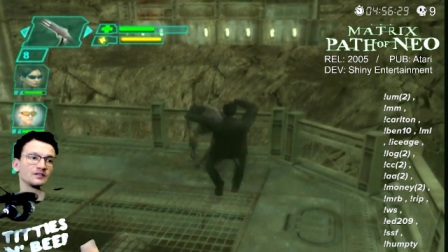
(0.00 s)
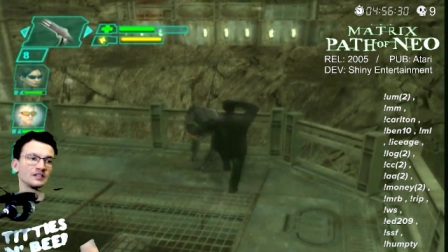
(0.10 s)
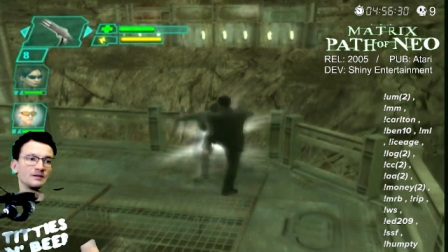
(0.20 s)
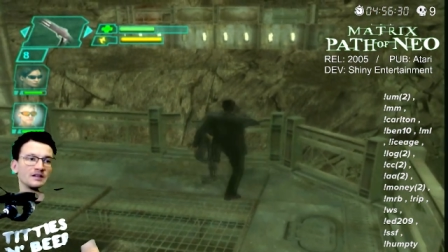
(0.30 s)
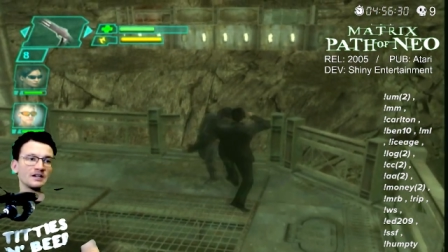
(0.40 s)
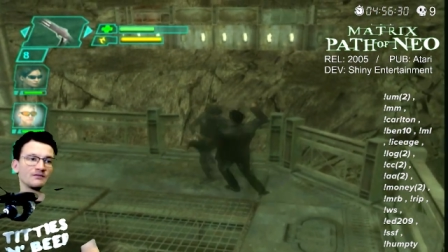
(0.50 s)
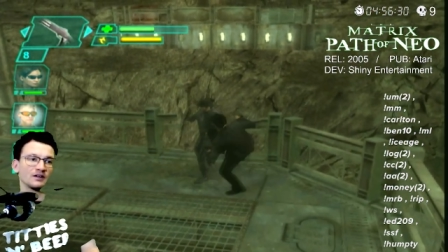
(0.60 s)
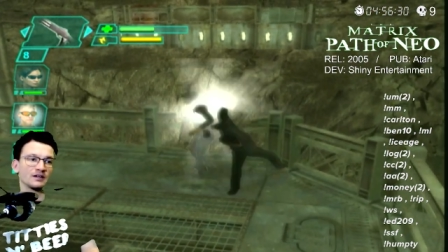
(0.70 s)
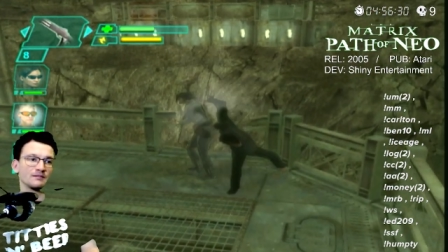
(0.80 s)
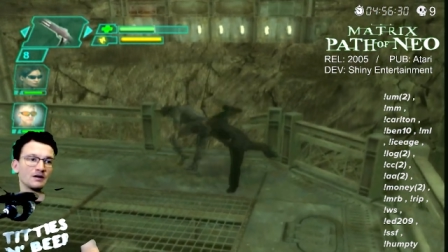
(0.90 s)
Give me that
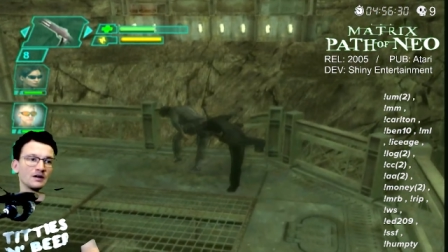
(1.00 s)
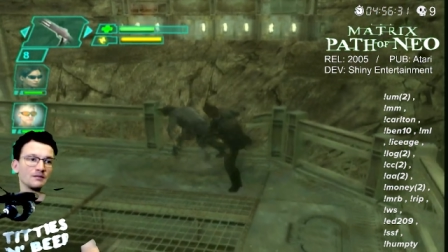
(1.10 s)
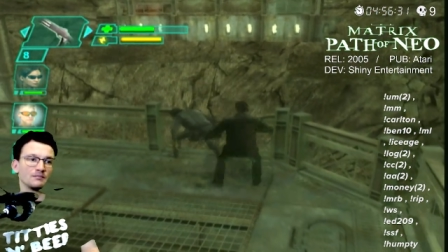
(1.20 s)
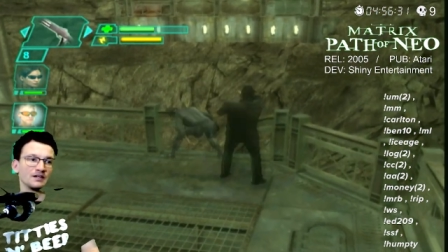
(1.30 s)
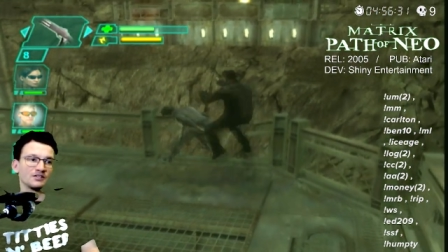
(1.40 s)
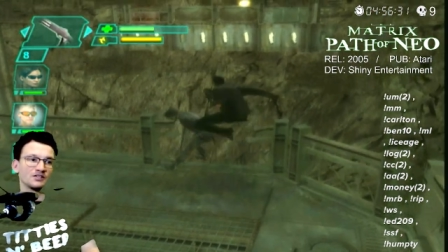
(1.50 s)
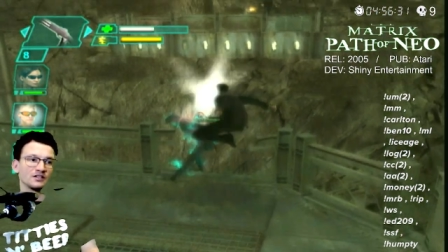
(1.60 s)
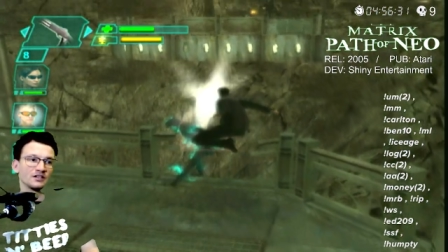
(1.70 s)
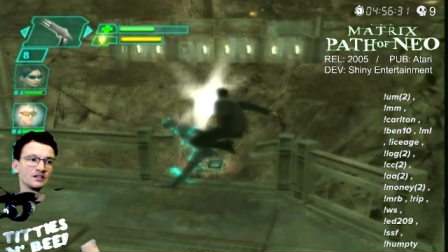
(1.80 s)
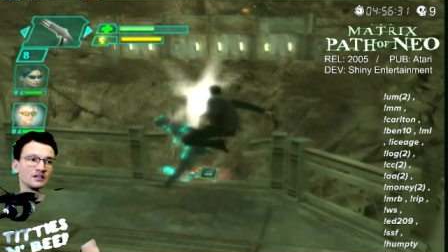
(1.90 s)
fucking bomb,
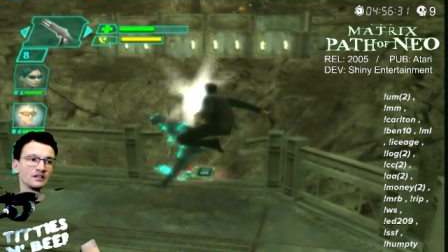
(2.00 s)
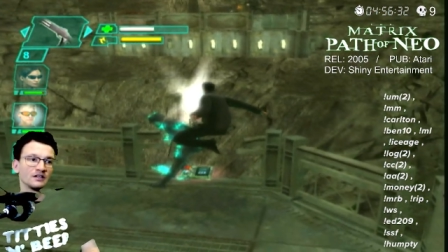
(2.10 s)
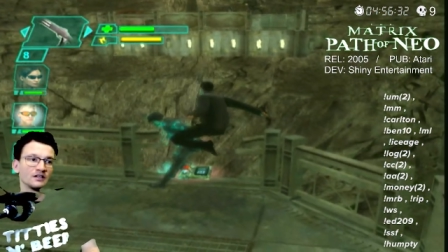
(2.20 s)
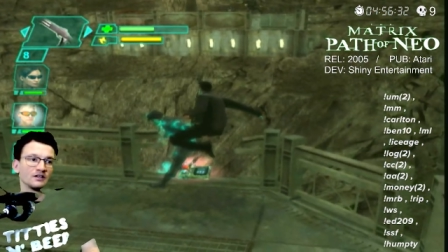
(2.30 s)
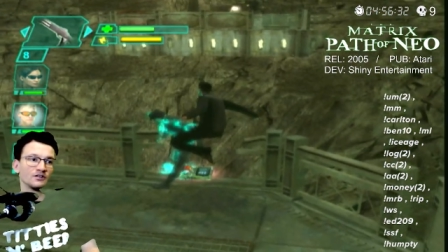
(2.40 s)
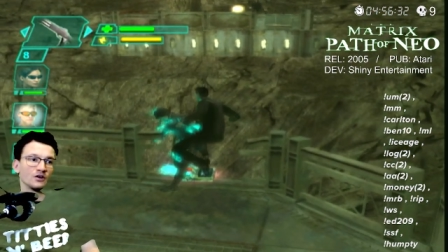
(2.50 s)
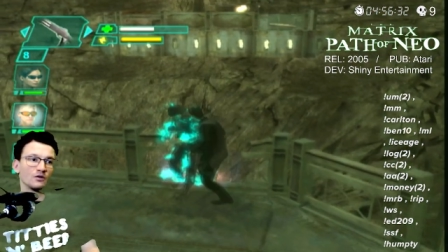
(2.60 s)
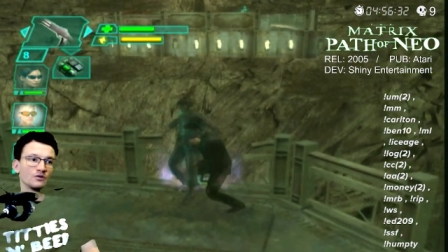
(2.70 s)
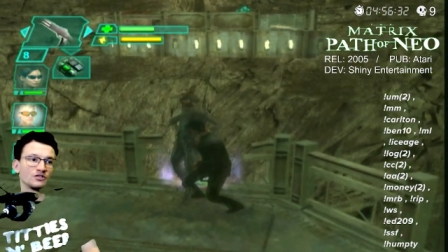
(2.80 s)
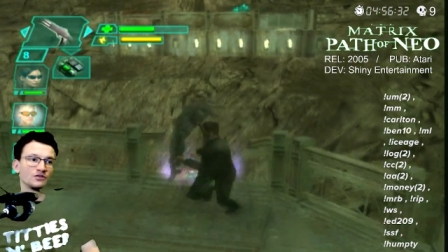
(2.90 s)
bitch.
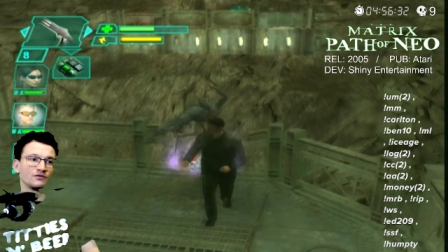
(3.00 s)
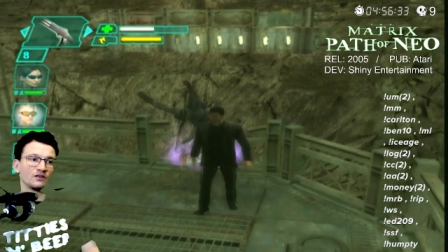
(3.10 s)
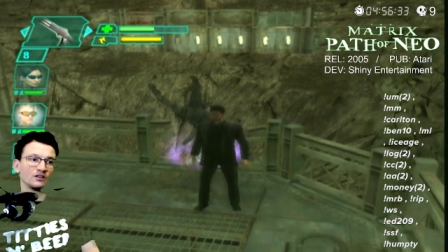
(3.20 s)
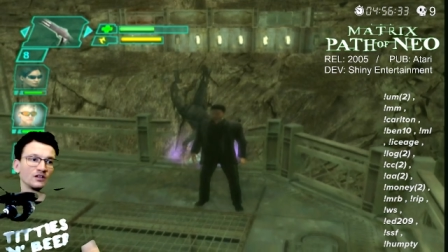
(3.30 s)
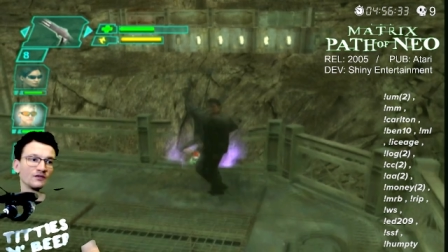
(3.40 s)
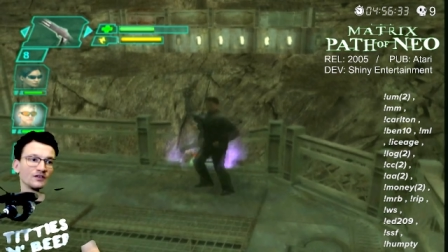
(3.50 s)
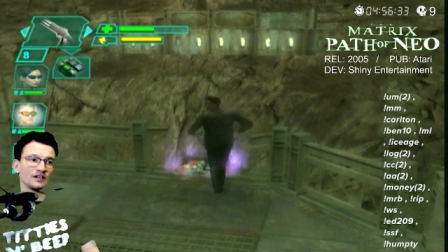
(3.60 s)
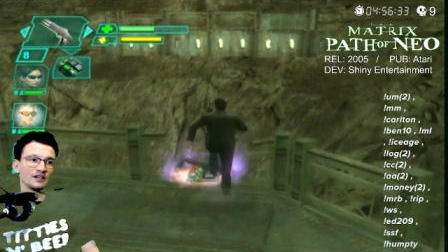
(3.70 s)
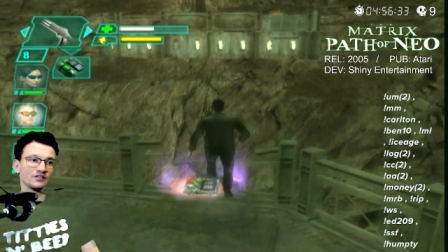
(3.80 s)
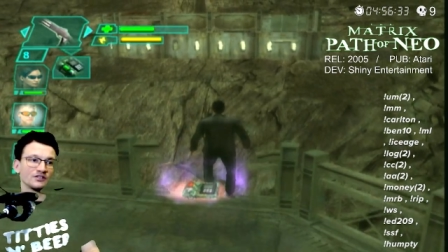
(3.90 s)
Don't you fall off the
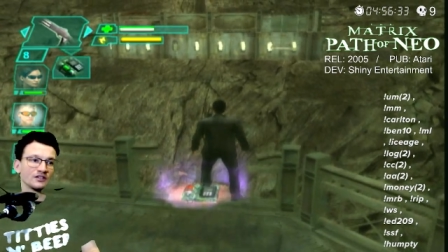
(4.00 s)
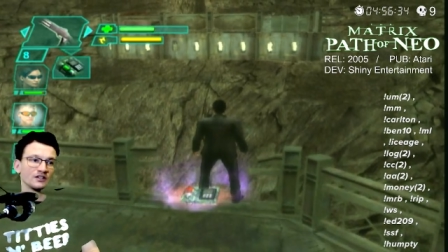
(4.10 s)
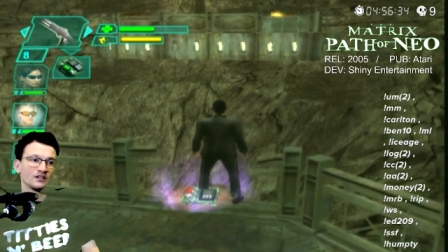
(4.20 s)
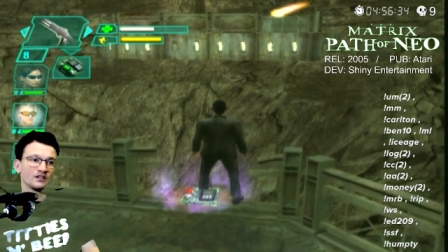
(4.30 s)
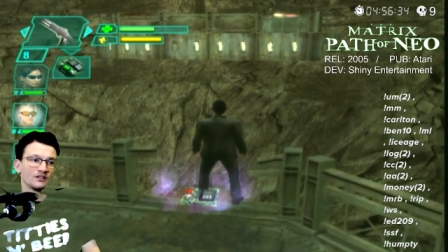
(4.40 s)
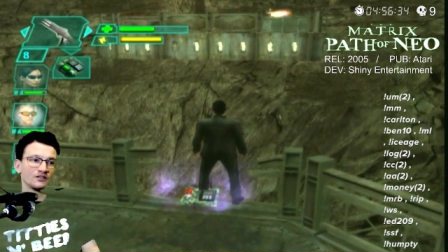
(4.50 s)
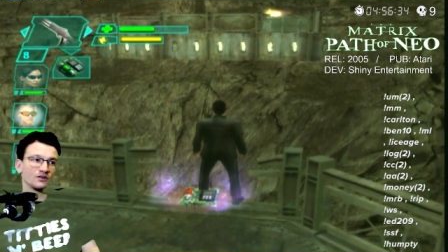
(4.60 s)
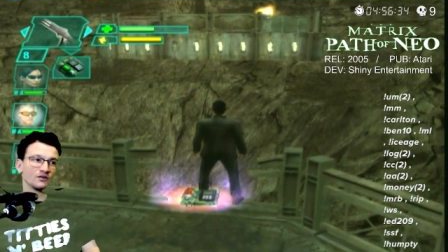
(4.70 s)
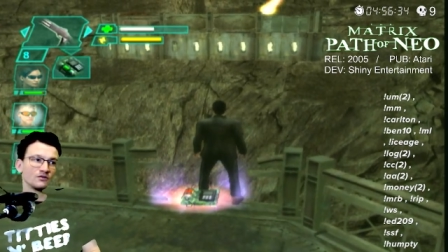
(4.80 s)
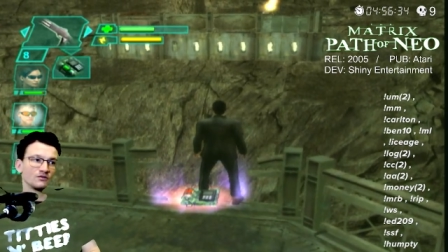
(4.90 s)
edge.
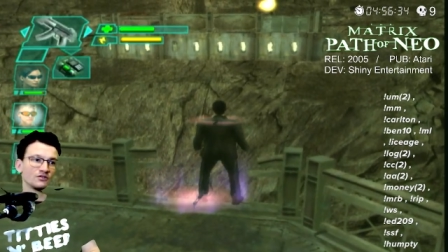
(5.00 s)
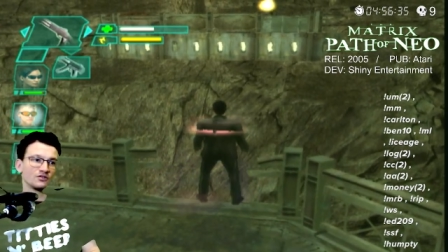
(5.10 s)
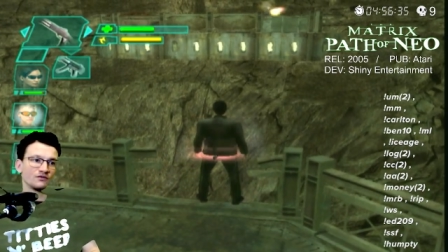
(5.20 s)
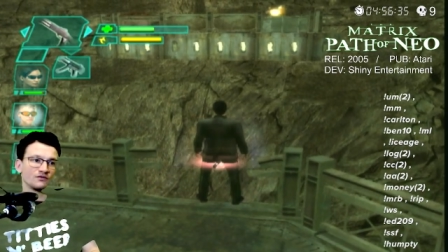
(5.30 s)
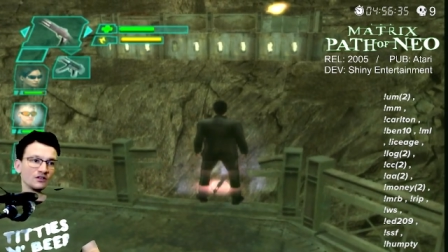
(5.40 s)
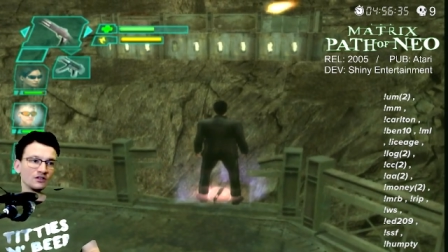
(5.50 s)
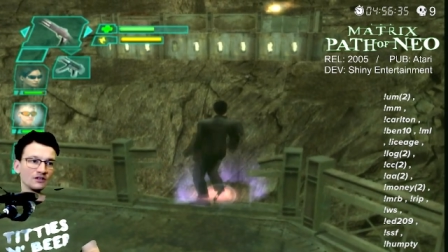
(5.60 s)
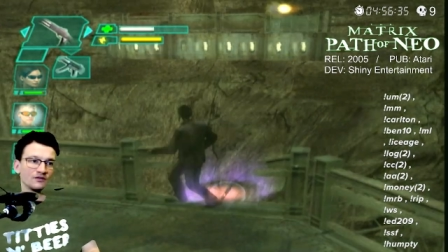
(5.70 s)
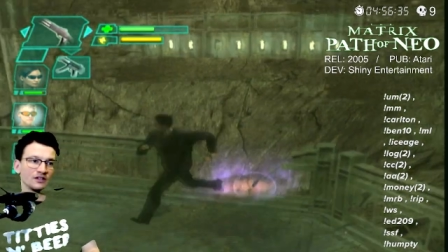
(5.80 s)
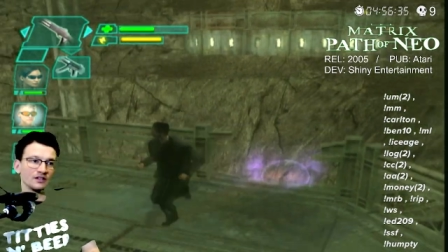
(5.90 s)
Don't you fall
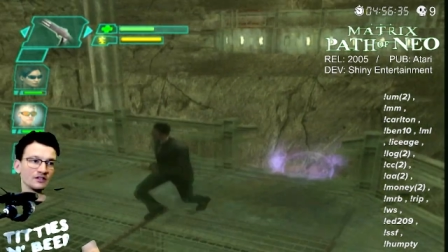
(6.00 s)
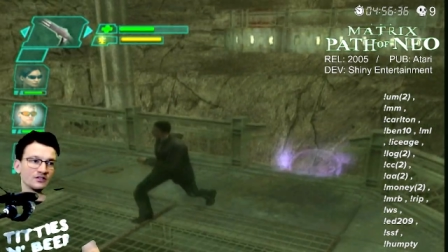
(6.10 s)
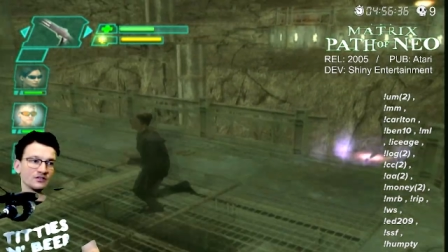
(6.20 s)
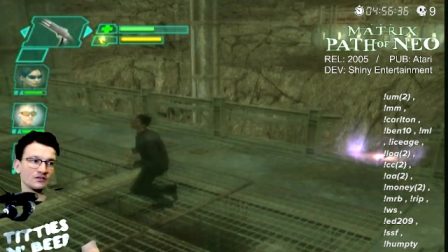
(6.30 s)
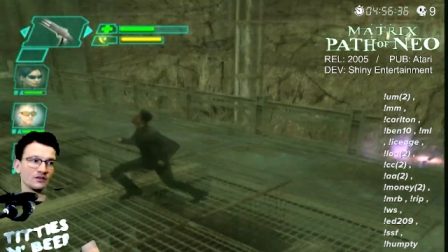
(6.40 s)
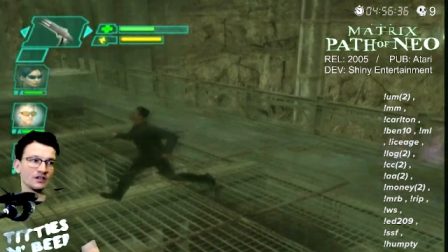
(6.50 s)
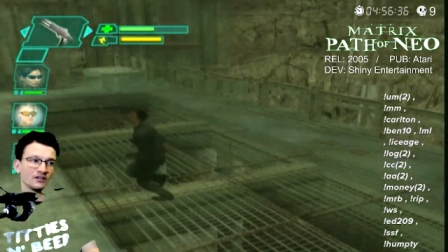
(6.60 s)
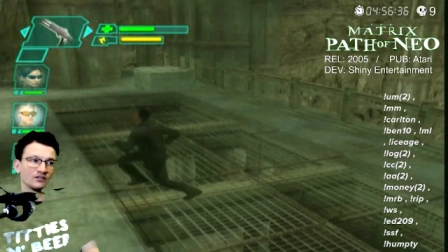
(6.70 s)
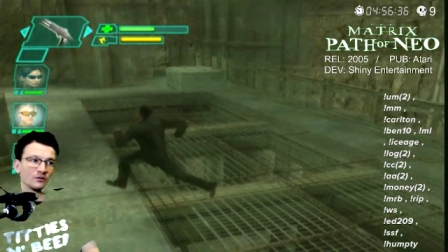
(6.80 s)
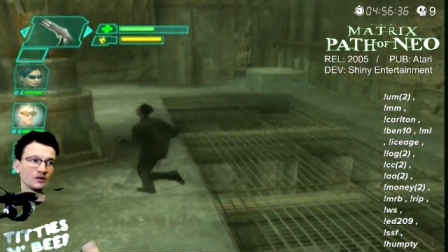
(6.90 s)
off the edge. Okay,
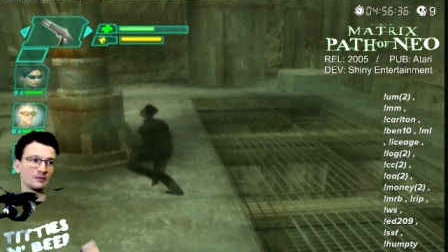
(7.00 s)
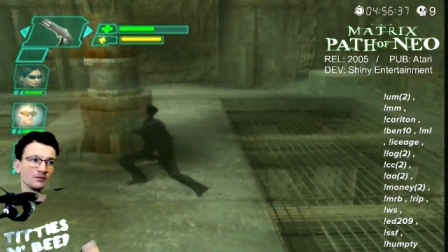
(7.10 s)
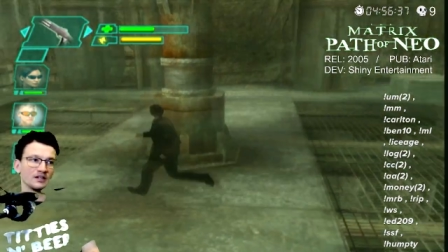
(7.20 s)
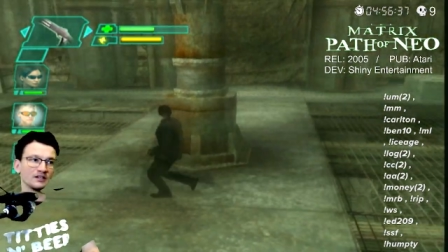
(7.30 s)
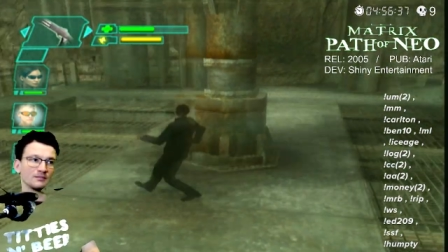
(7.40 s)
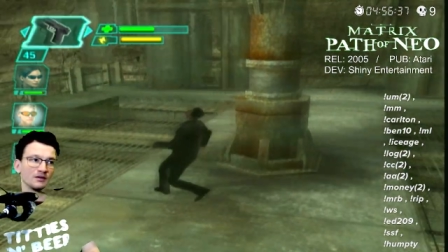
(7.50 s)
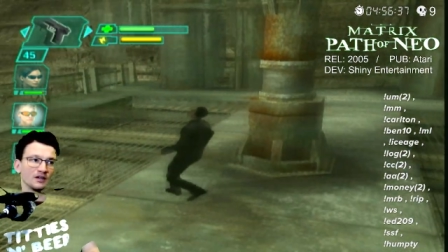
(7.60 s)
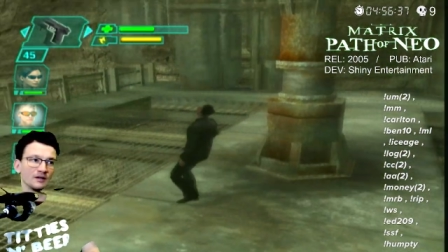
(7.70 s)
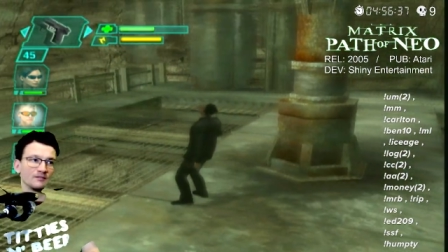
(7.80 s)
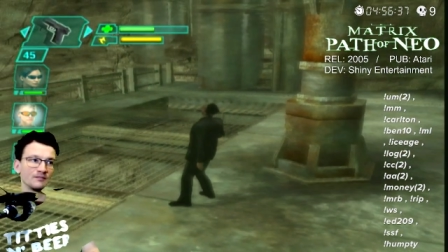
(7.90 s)
so we're going to plant the bomb.